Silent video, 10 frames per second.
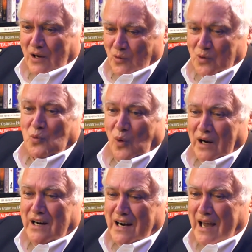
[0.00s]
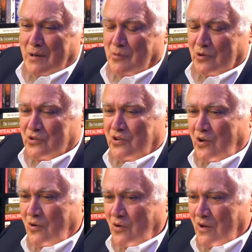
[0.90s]
what enables
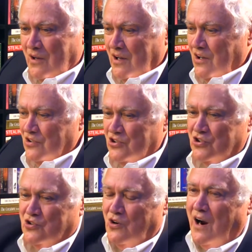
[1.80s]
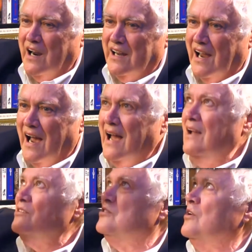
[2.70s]
you to strike
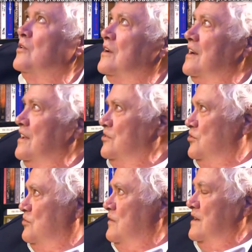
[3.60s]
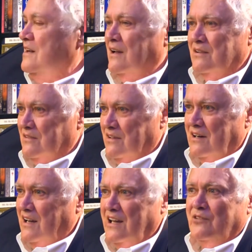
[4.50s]
out so that history
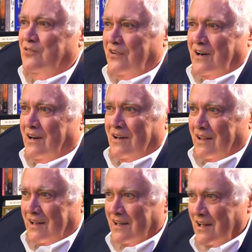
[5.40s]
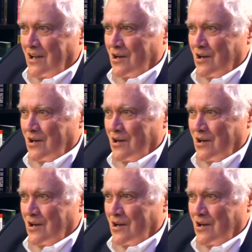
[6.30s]
doesn't infinitely